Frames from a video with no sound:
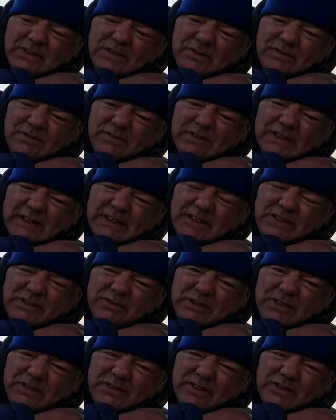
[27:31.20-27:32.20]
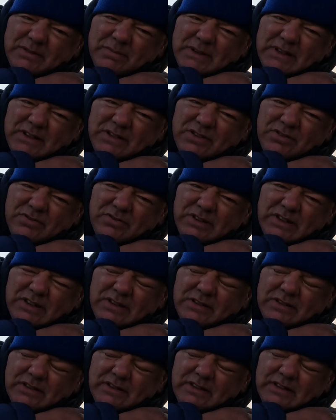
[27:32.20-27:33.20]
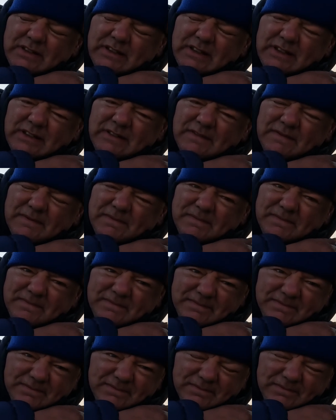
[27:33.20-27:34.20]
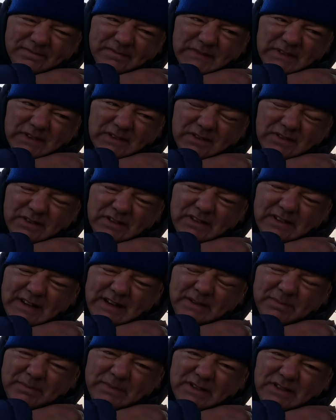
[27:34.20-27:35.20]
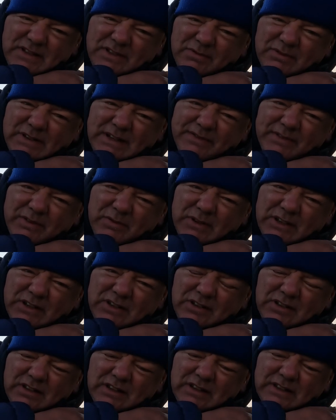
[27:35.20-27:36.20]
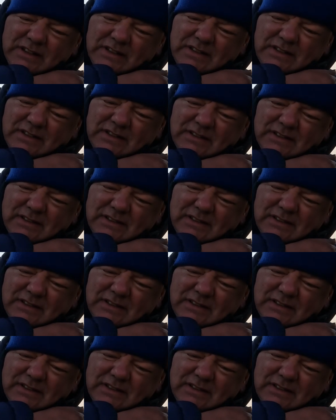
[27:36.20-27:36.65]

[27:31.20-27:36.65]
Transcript: really do your administration in here, or your admins, or whatever you want to call it.